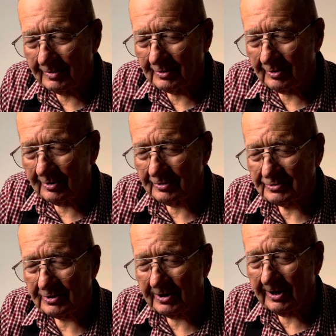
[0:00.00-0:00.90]
is Louis
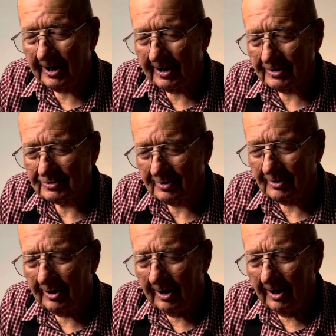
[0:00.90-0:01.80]
C.
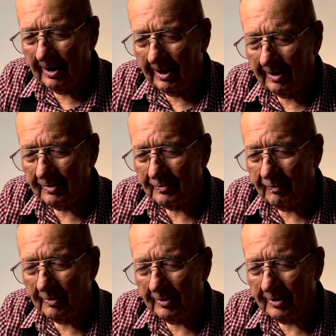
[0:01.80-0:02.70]
Haskell. I was
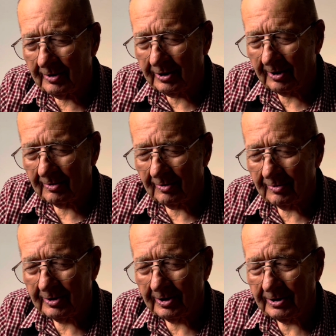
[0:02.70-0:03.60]
born in Terre
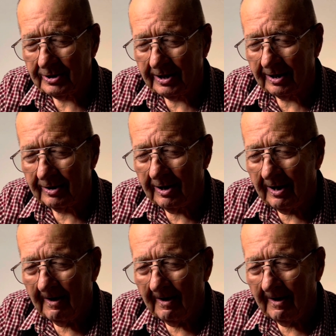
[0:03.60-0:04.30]
Haute, Indiana.